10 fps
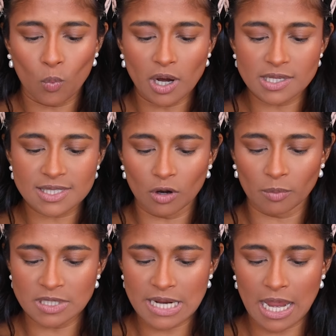whereas
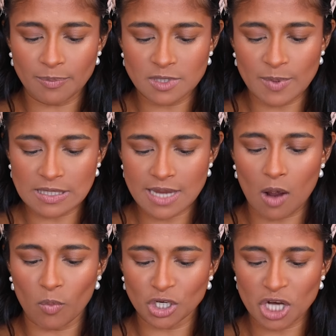Urban Decay Space
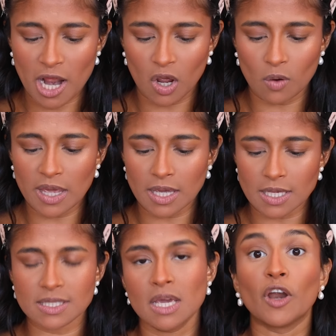Cowboy shadow
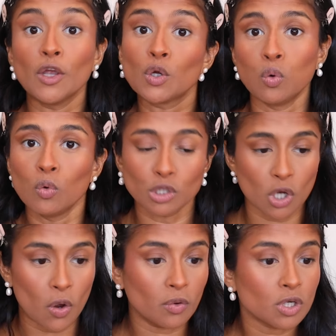is very cool
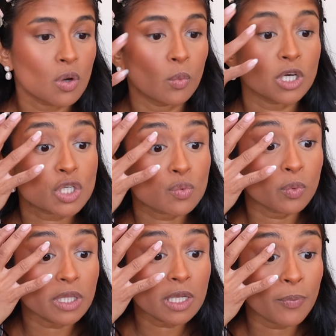toned, which is
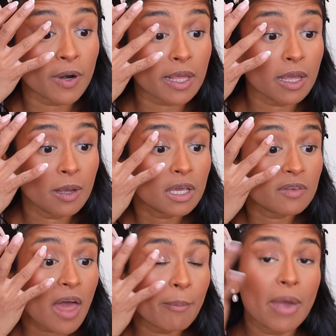really pretty
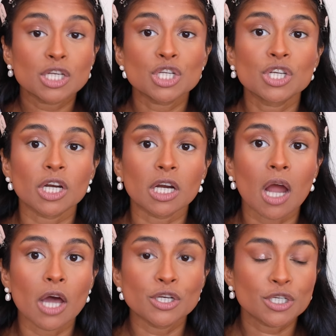if that matches your
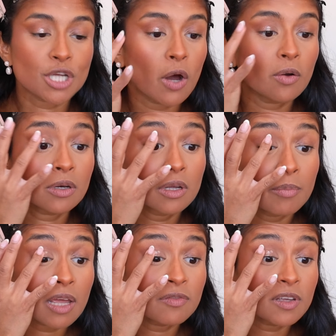undertone,
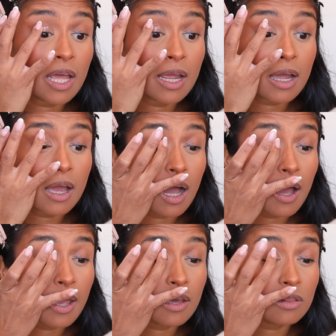but I feel like
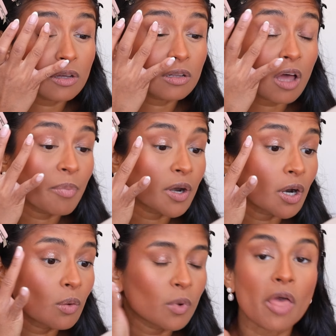I look a lot
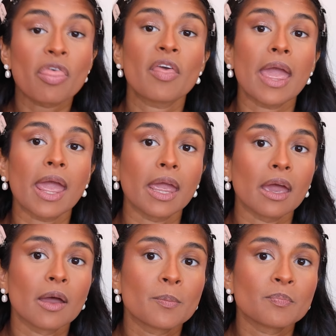better with a